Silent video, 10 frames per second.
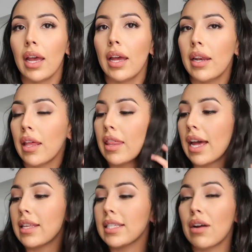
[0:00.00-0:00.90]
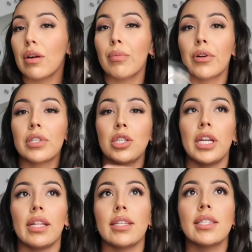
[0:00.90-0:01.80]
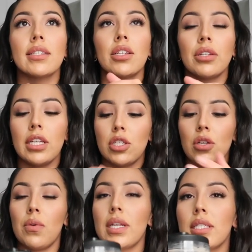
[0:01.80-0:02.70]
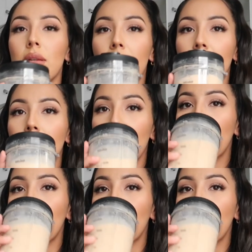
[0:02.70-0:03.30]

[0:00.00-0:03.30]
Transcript: And that is our protein shake. This is literally so easy to make.